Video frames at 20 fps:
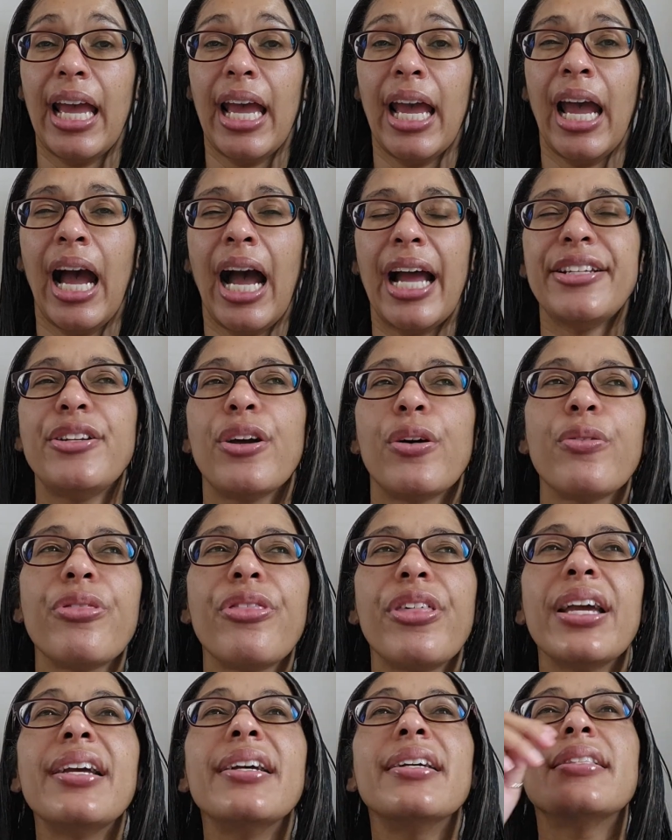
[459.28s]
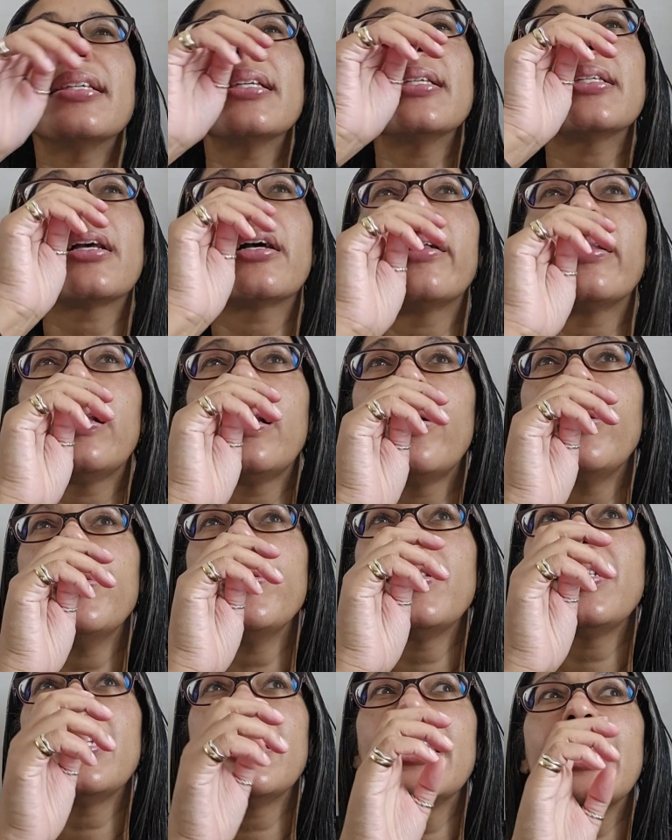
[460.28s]
I don't think it's as
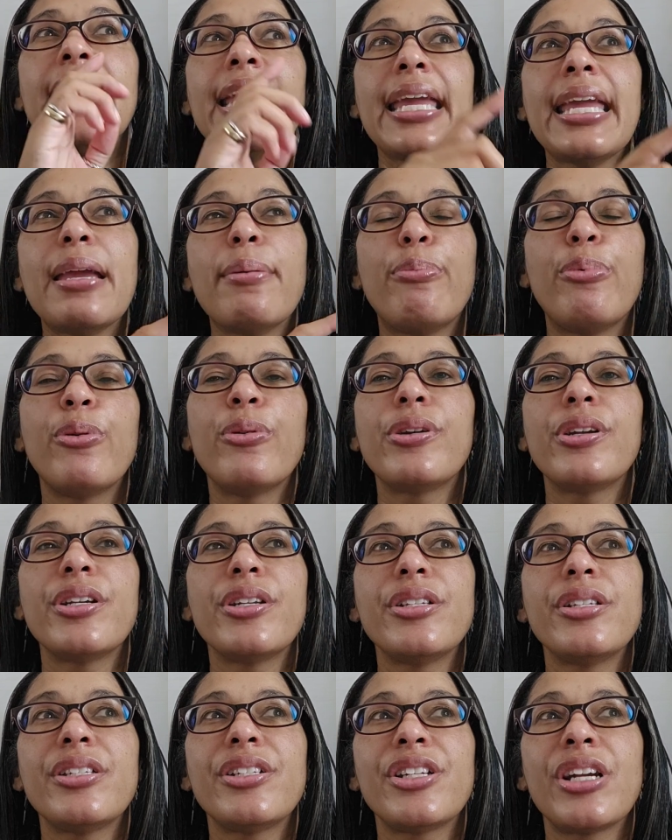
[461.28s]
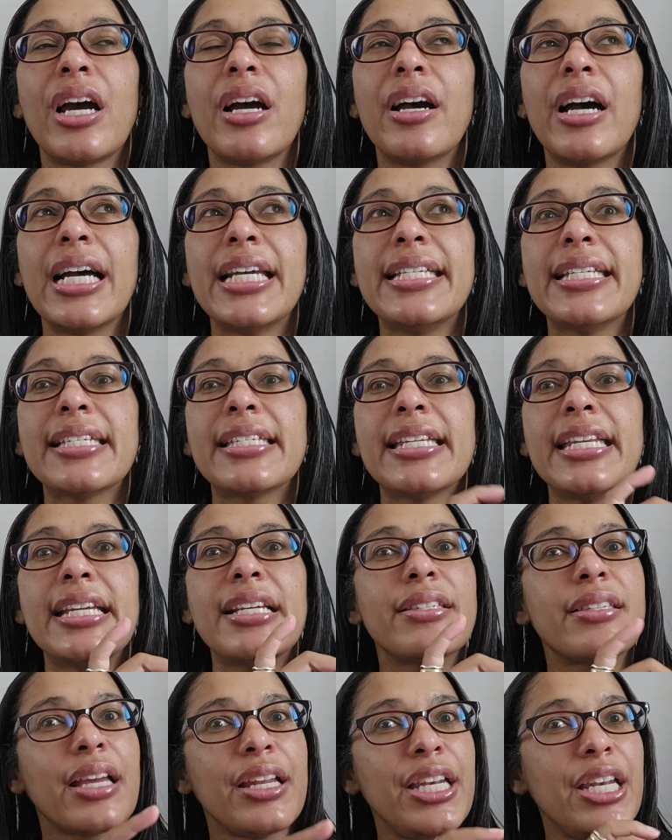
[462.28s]
close to the airport as Shanghai Disney,
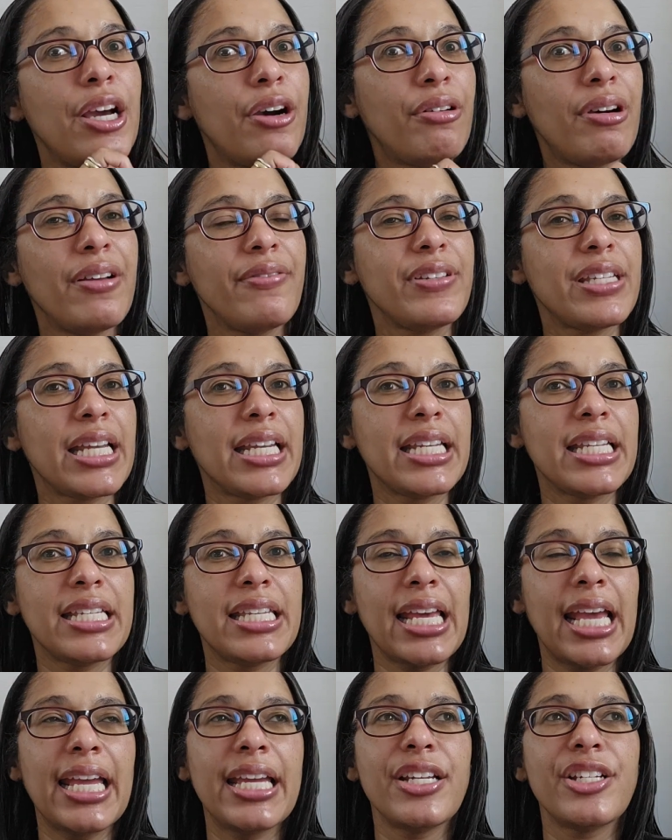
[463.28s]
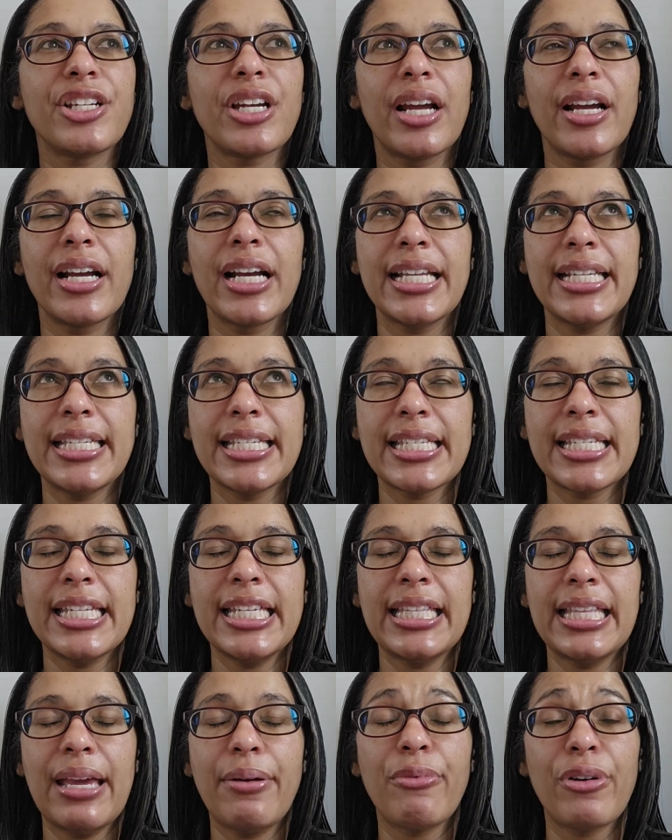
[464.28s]
because I know I've done a day in Shanghai
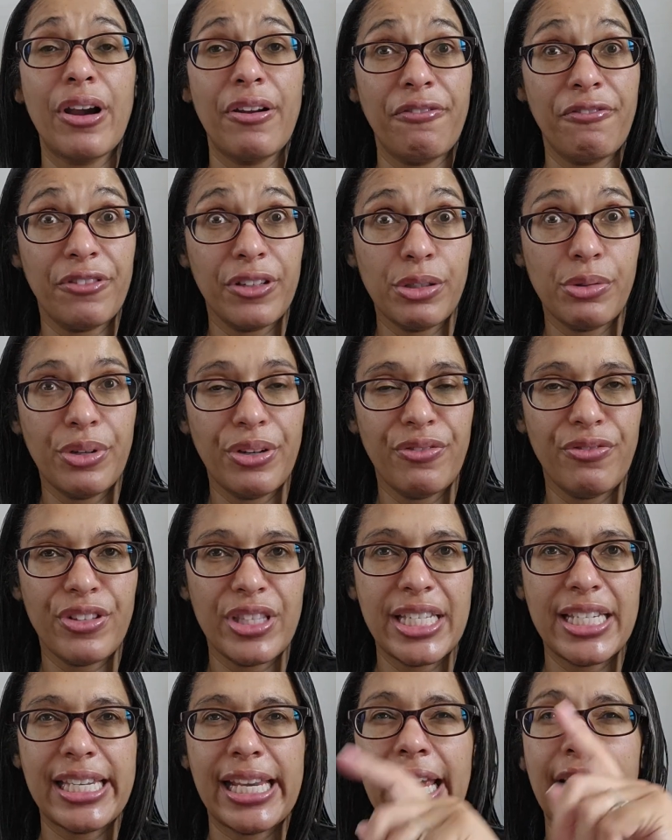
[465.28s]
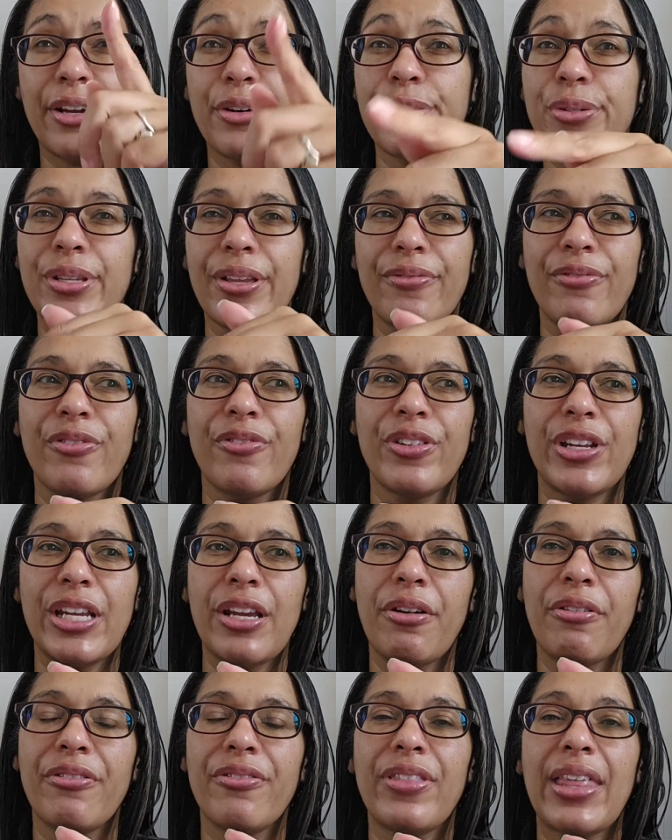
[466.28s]
Disneyland where I flew in for the day. I also have a
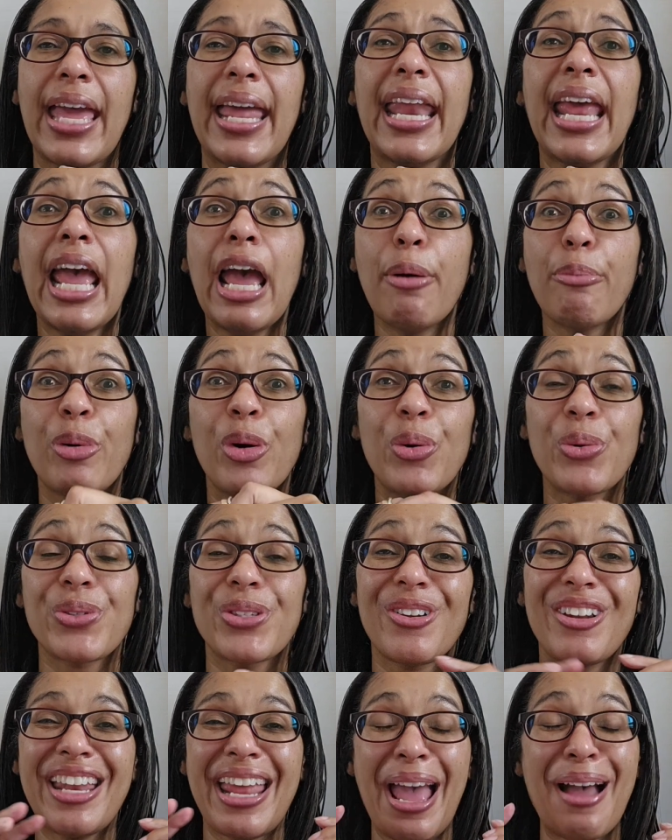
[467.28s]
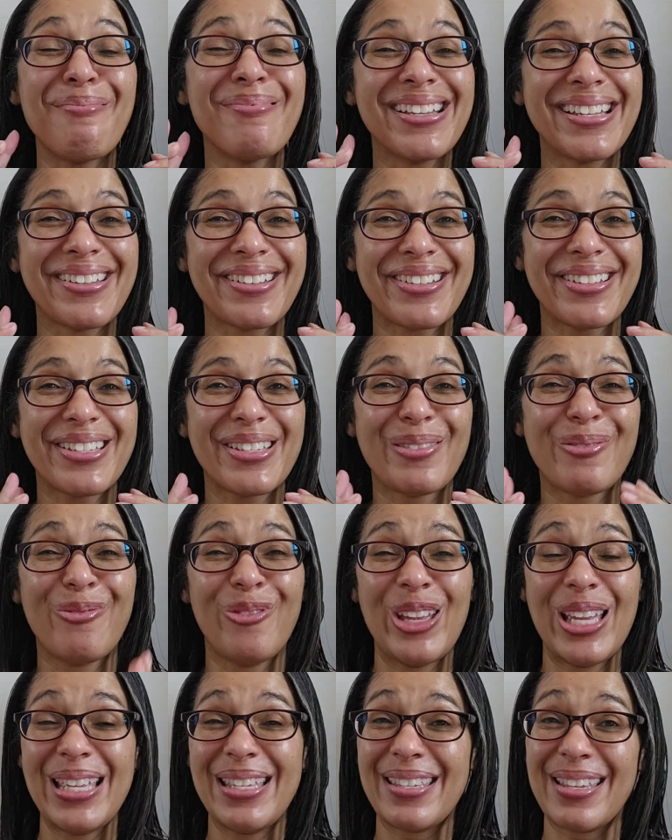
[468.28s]
video of that. But also now, because
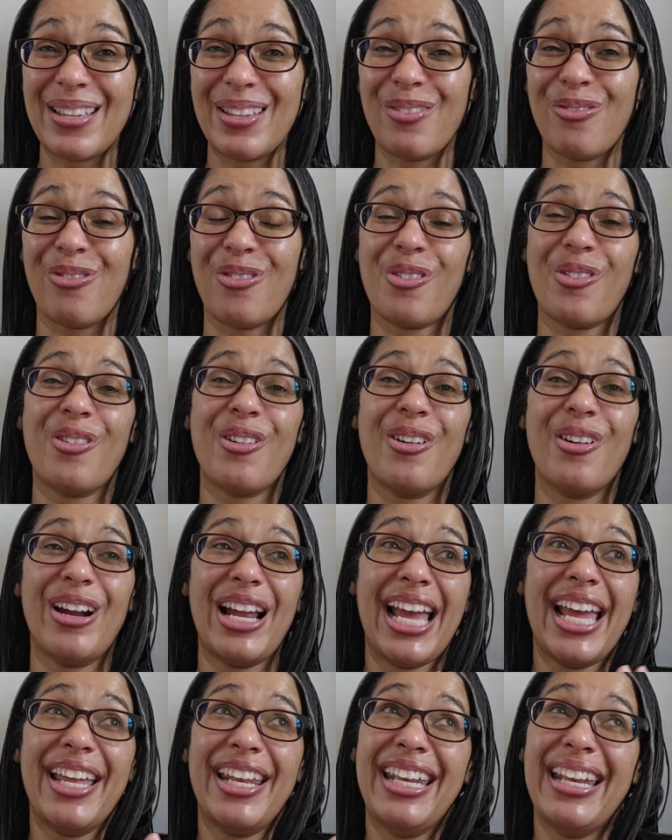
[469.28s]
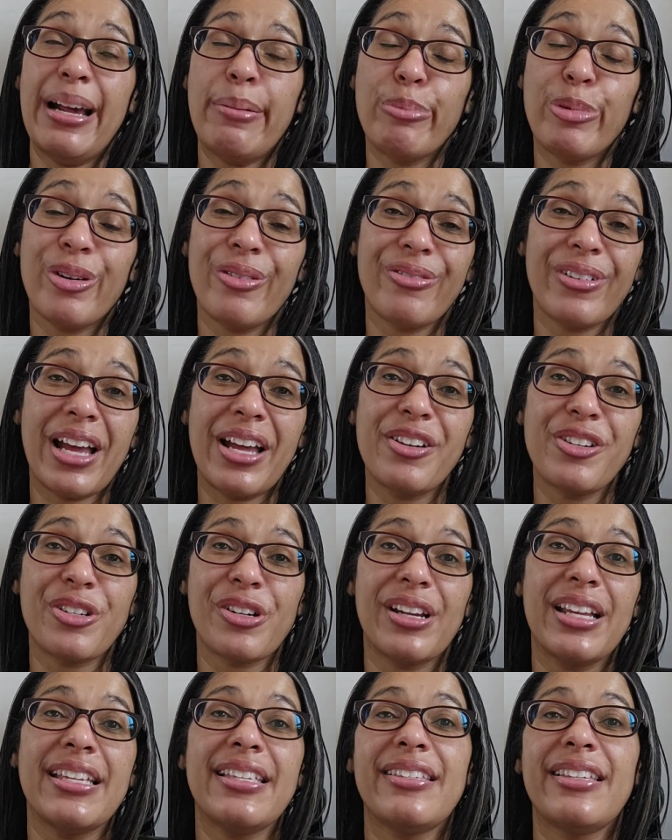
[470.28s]
visas for a number of
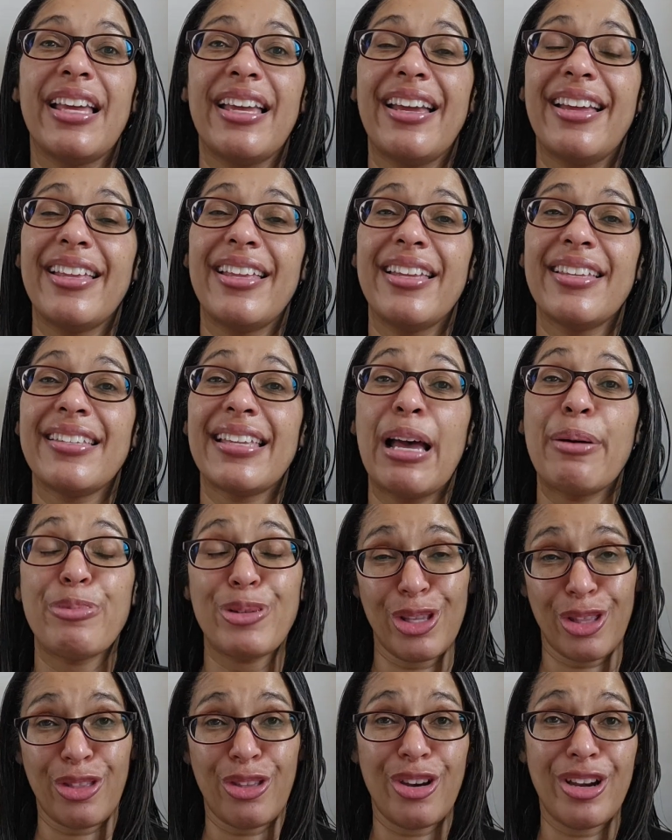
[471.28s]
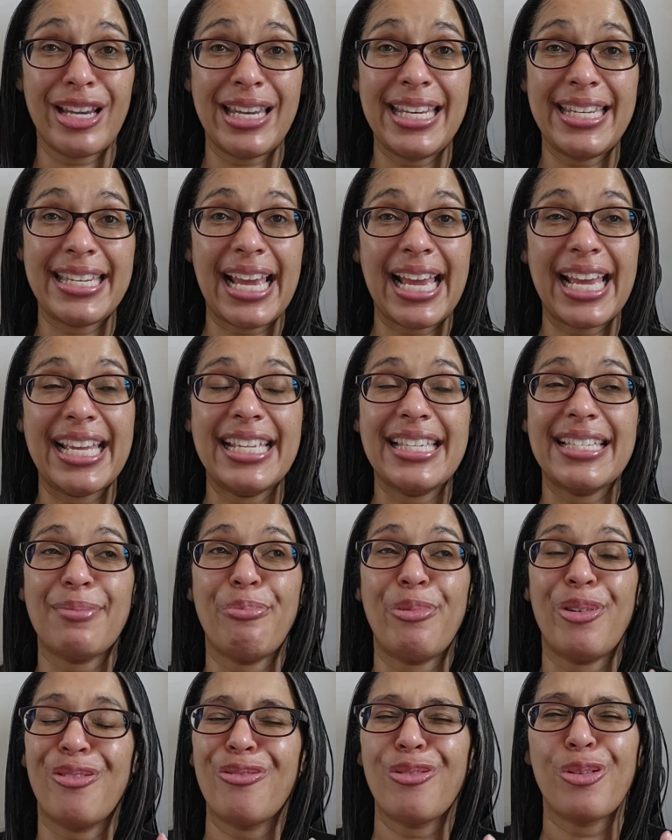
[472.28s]
countries is up to 30 days.
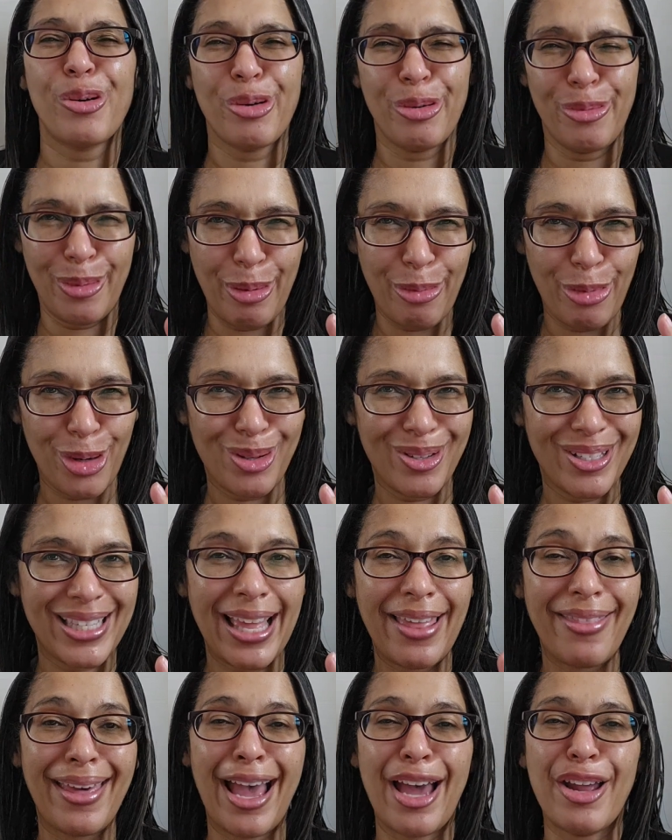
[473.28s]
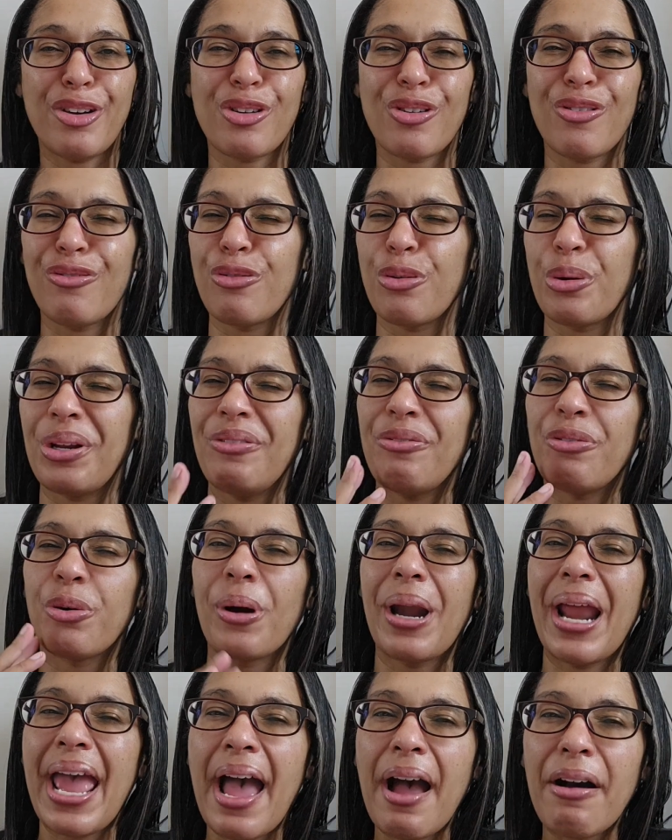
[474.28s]
Before, remember, it was like 144
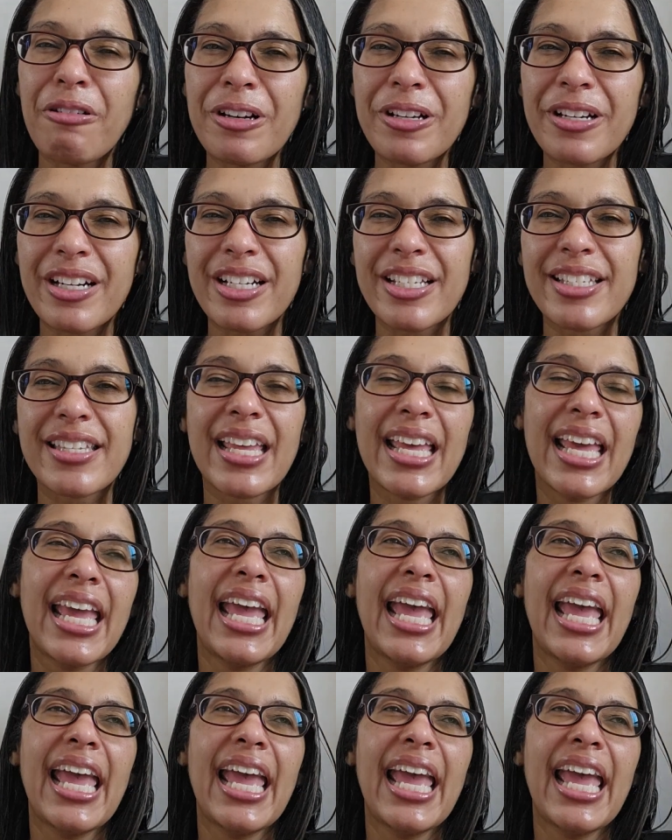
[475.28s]
hours.